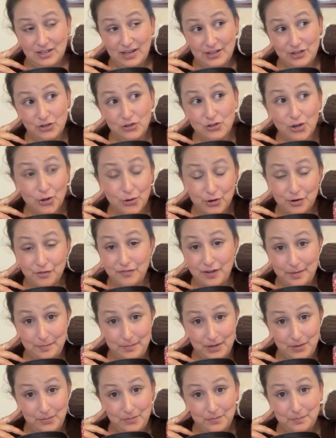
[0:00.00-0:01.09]
Like, you know your
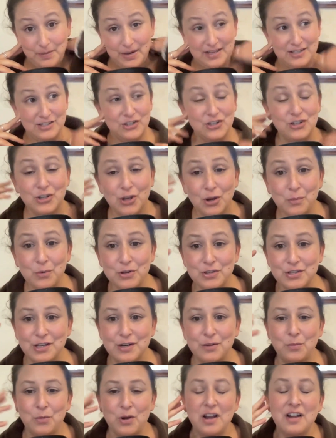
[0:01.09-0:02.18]
family best. You know what's going
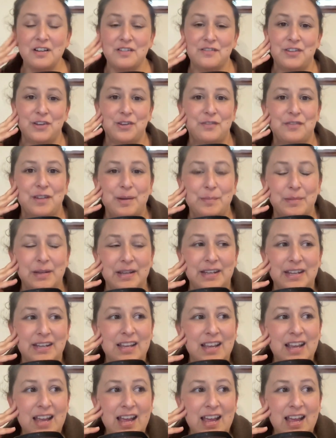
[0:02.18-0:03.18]
to work for your family.